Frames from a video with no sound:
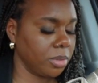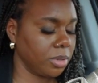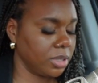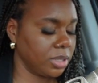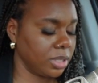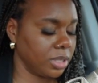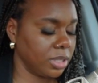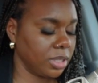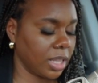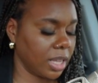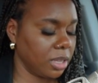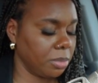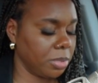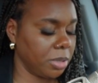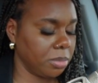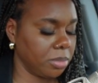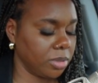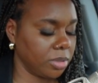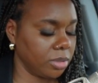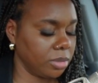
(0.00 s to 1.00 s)
and like
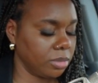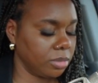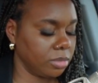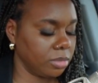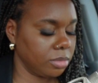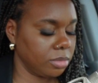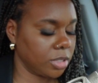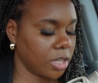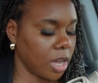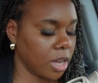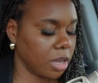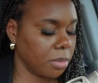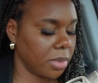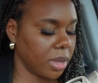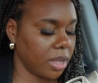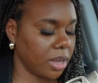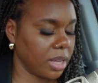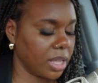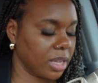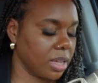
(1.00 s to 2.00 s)
people talk
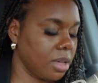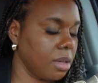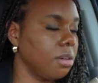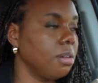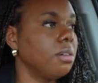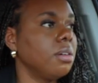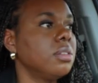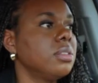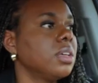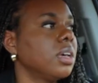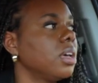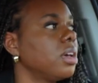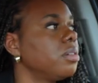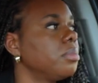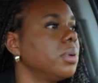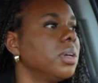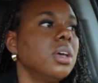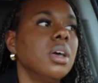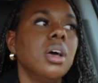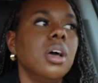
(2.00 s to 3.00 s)
about, like, oh, the
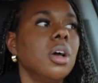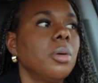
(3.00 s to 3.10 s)
government.